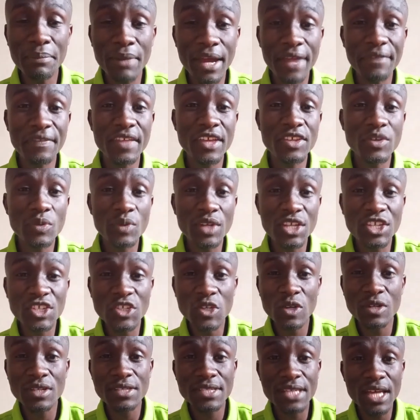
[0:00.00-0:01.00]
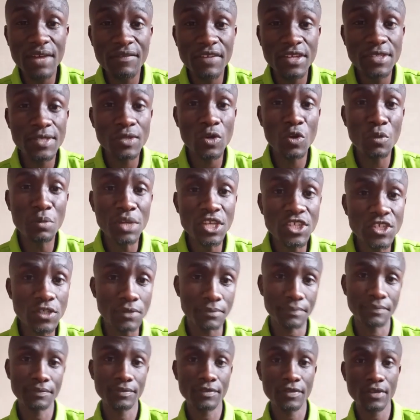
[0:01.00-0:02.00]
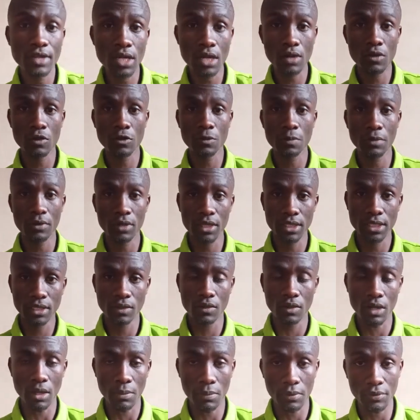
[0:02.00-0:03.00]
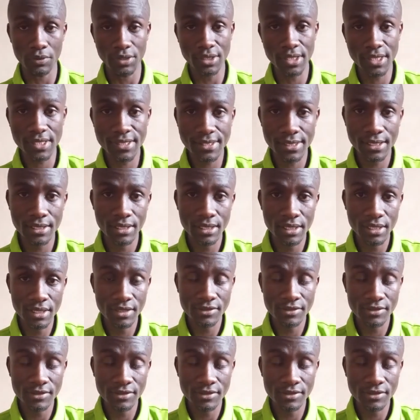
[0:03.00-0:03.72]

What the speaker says: by the Judicial Service Commission. They are not political appointees.